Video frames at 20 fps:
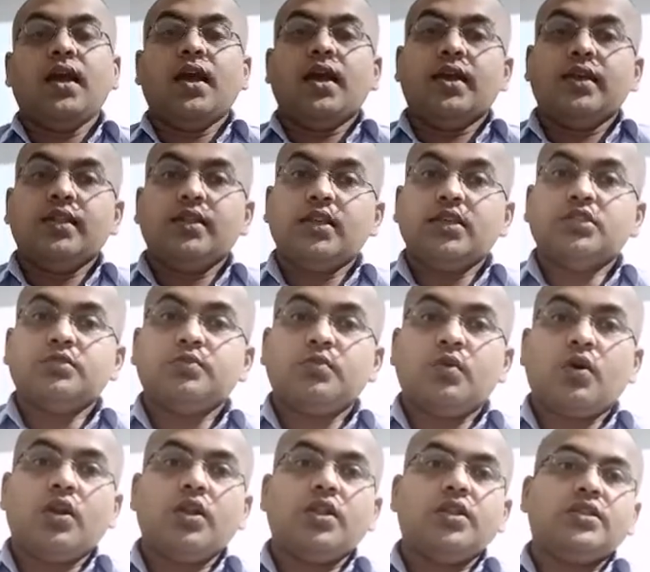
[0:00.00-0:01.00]
In the
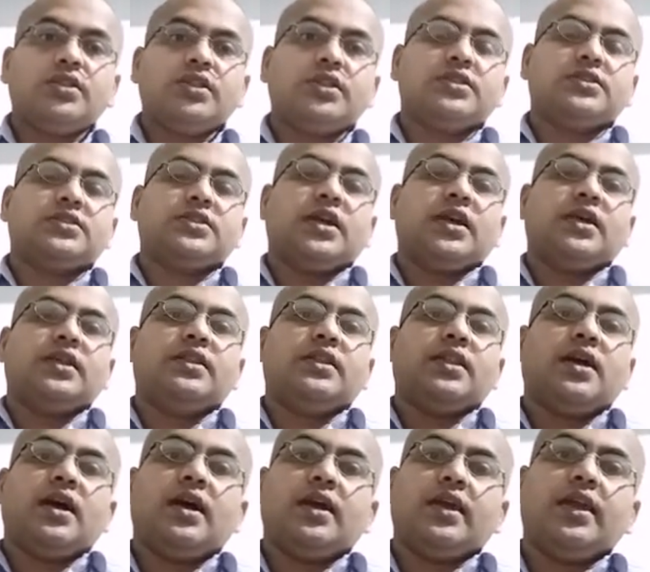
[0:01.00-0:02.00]
small intestine,
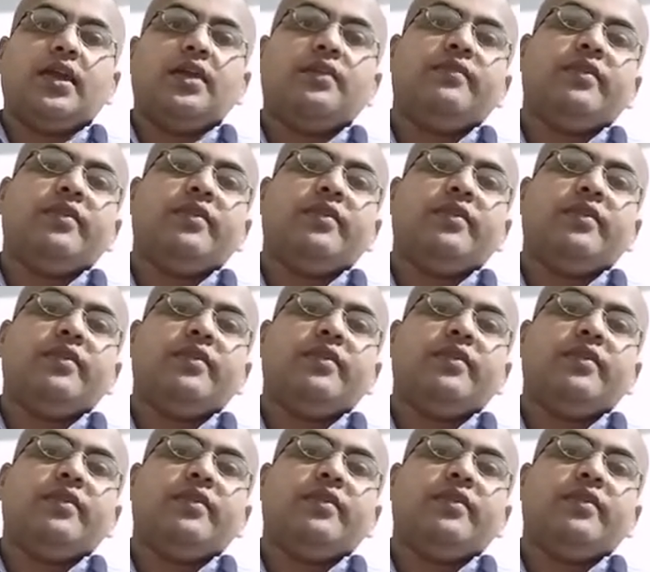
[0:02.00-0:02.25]
again